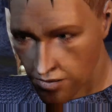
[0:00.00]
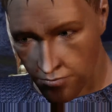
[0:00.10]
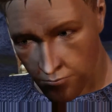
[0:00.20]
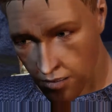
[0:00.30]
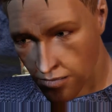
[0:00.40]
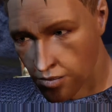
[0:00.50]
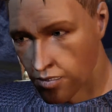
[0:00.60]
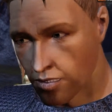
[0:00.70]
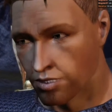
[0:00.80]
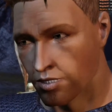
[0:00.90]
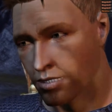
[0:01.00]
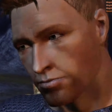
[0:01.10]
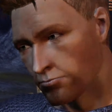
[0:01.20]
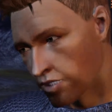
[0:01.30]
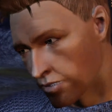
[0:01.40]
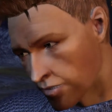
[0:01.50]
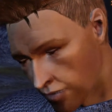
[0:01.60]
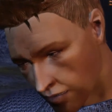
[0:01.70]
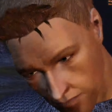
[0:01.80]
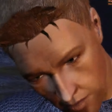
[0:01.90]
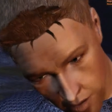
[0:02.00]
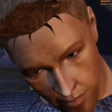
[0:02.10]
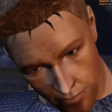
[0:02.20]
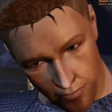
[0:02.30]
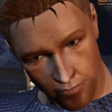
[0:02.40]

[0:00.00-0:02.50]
If there's an archdemon, however,